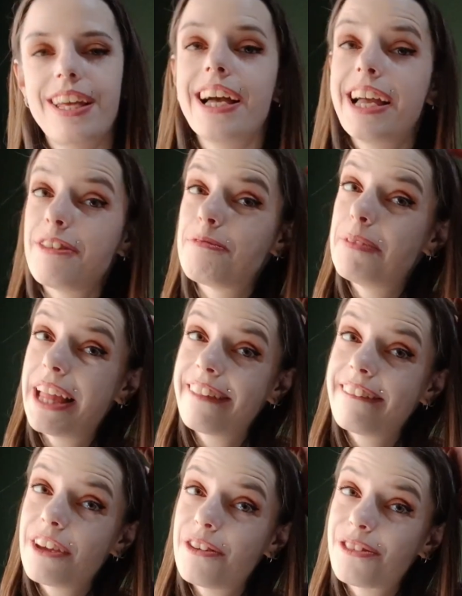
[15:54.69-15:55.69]
have
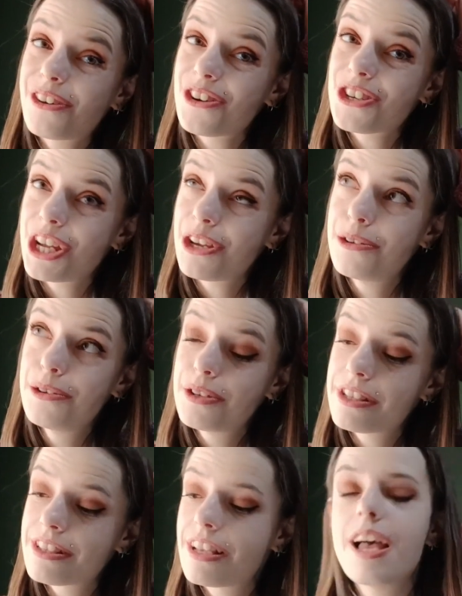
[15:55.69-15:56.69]
plenty of crochet
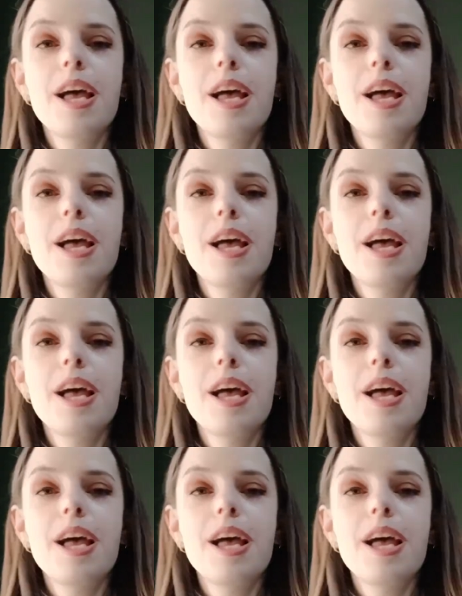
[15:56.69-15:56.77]
hooks,